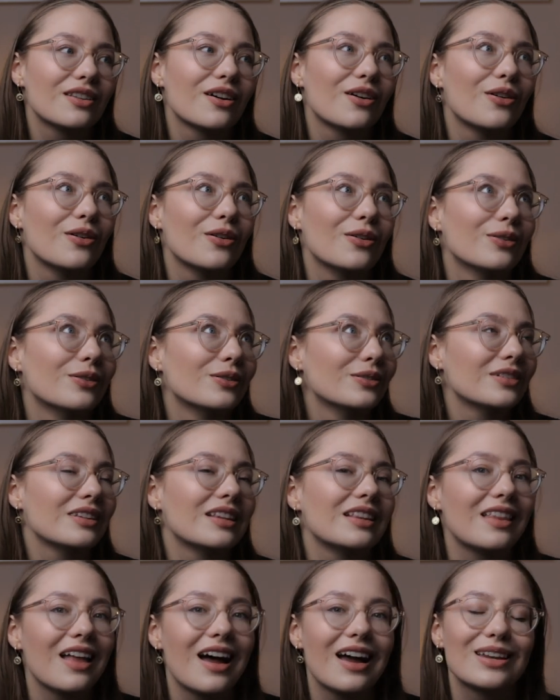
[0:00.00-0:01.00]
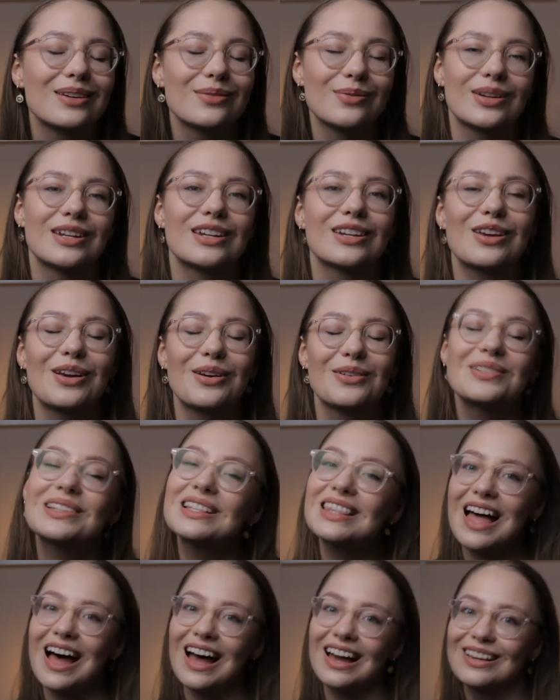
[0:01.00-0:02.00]
the whole line when it
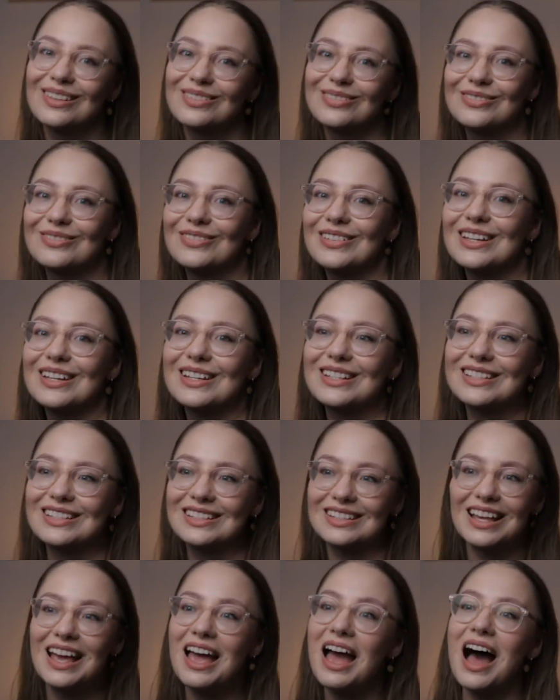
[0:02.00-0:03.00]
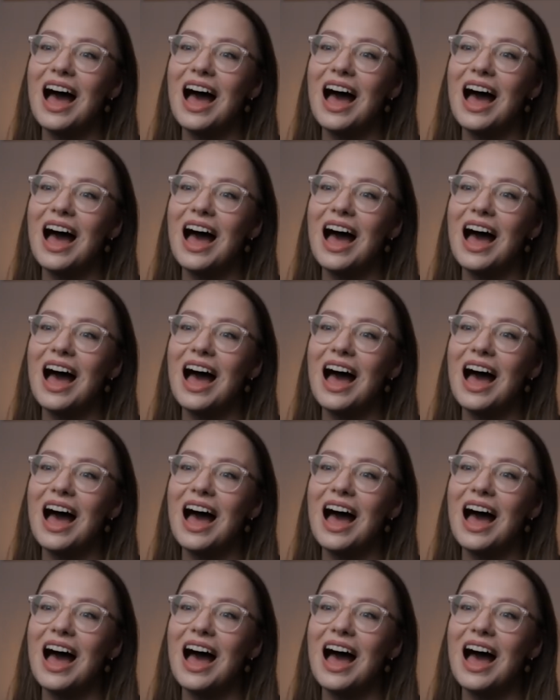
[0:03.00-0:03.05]
goes live because